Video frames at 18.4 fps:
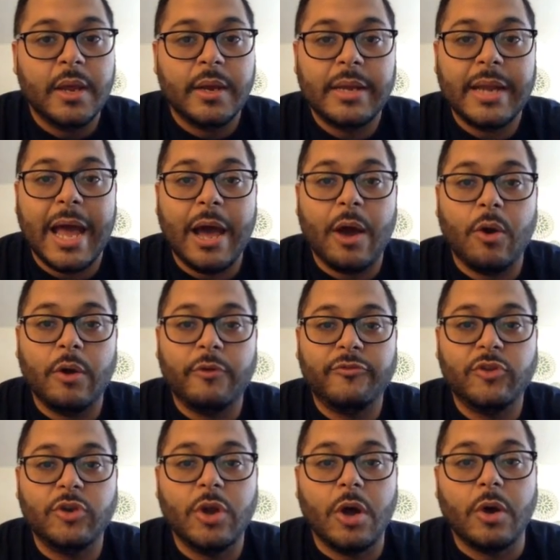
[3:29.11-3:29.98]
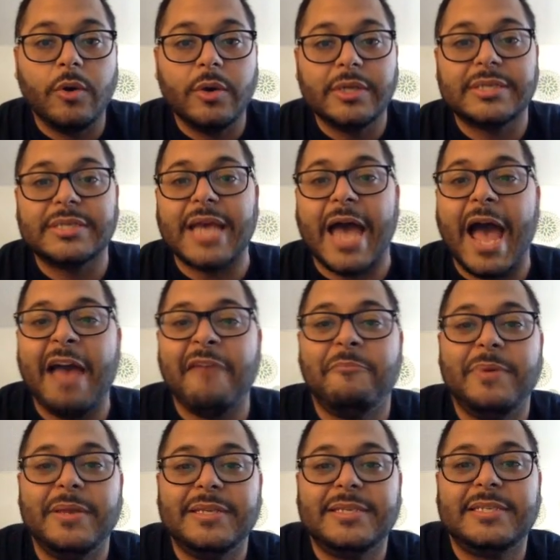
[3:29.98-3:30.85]
Now, if you notice,
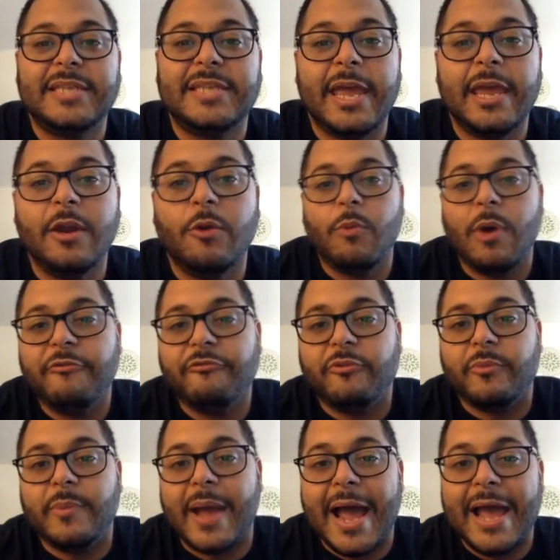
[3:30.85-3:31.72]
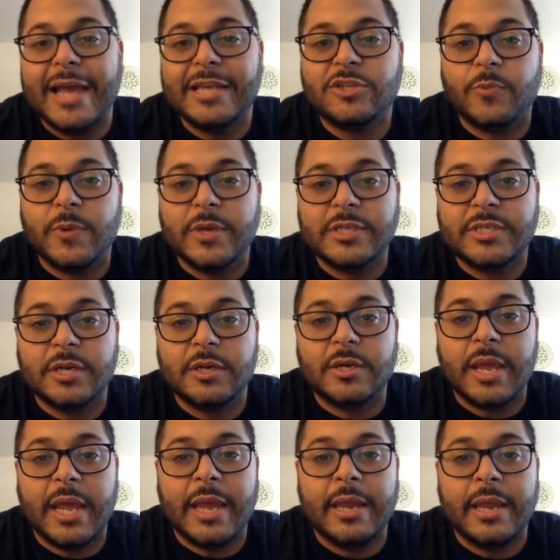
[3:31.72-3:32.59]
I've been staying from the Ice
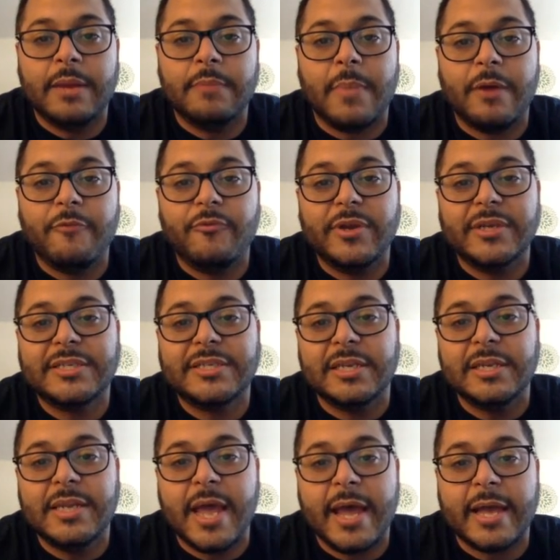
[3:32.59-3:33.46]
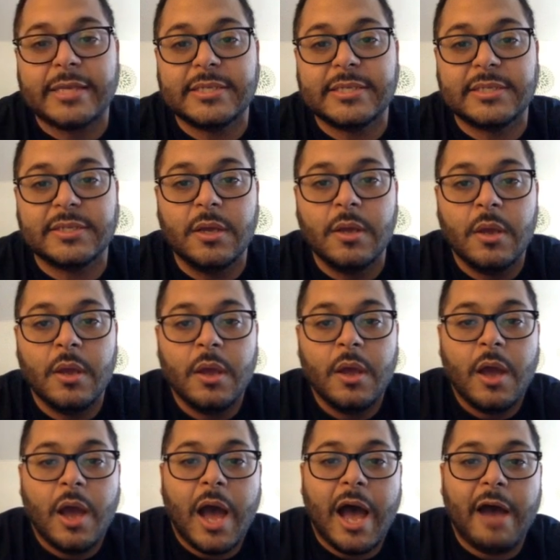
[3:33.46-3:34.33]
Wizard in my recent decks
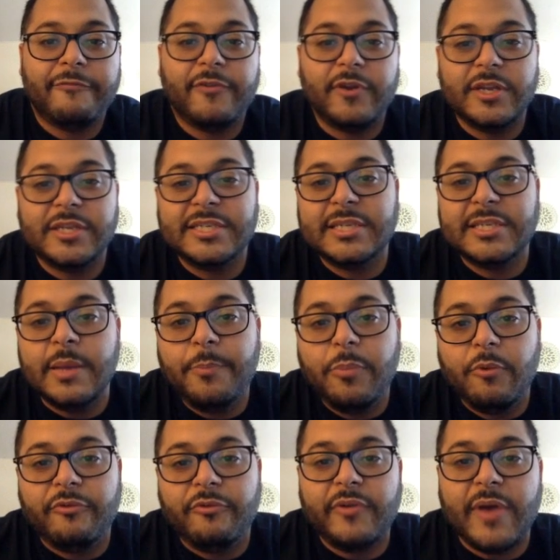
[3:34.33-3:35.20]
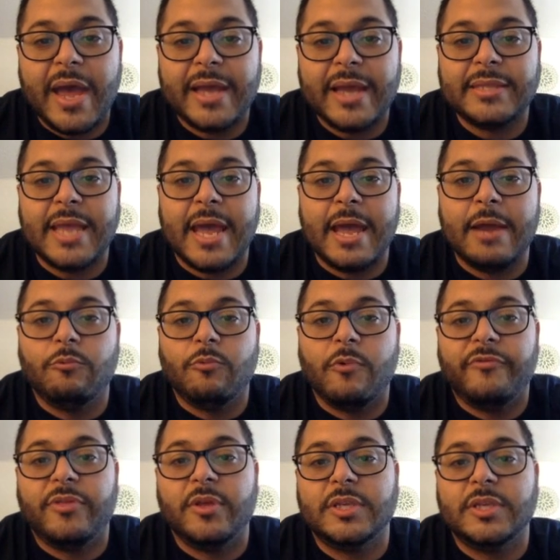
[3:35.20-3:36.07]
for the simple fact that
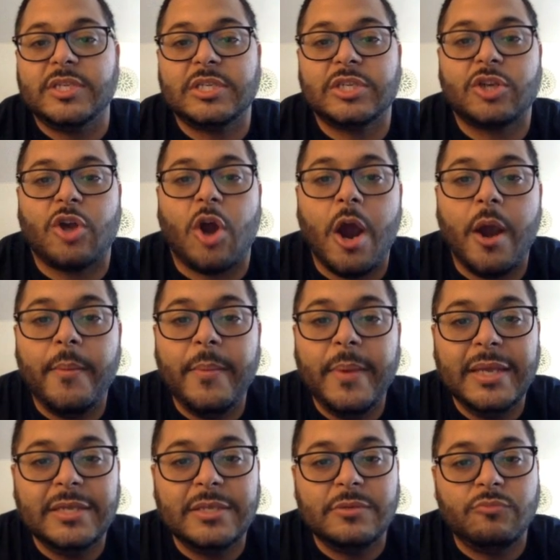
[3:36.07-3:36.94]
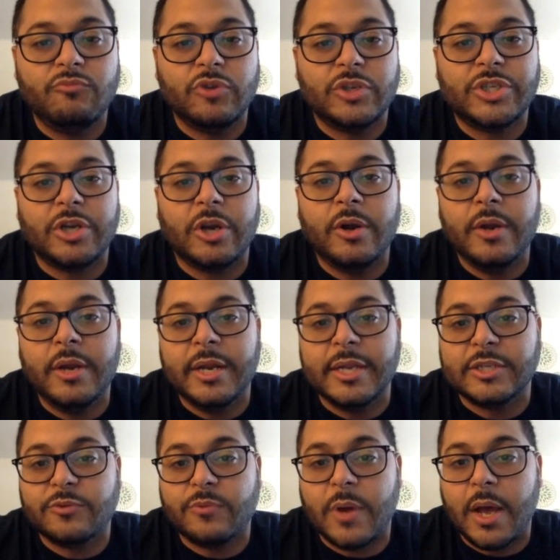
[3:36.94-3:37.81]
with the Skarmy returning
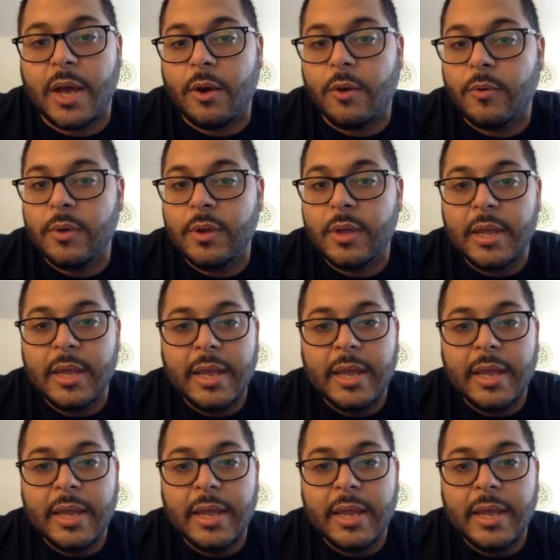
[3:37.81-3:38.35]
as well,